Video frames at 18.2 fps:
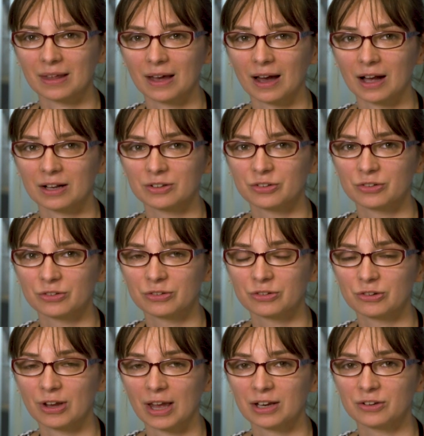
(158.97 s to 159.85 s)
I
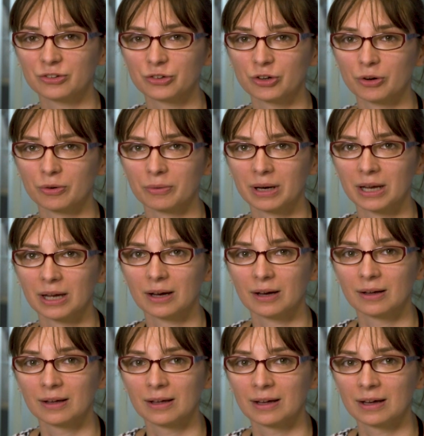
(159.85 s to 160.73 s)
changed
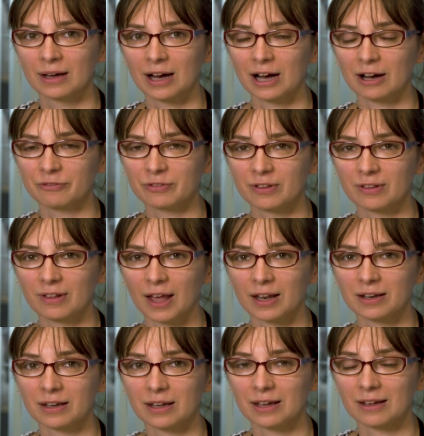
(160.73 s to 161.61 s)
career after
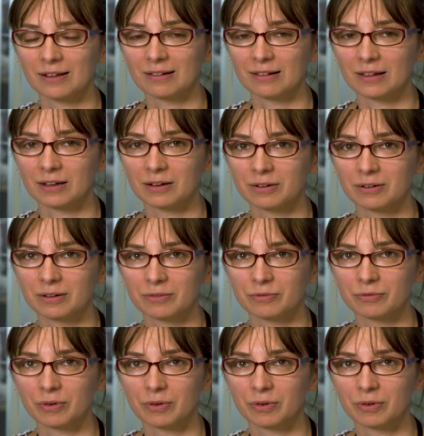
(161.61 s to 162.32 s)
10 years in